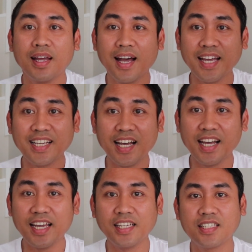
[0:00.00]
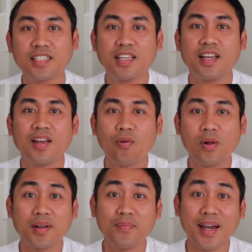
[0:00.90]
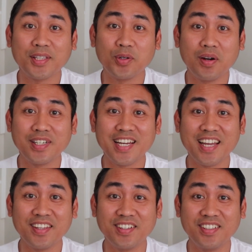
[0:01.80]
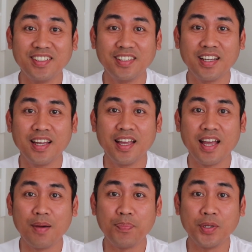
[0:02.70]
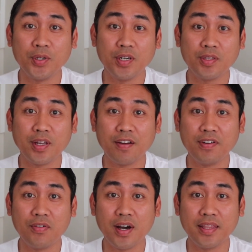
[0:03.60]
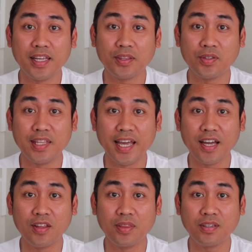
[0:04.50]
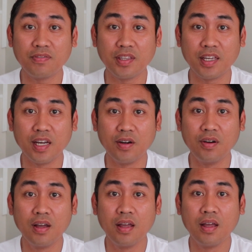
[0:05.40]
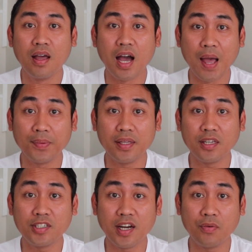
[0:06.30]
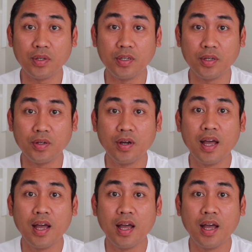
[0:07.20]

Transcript: Hi guys! Welcome back to our channel. Happy New Year to everyone, and today on this video I'm gonna share with you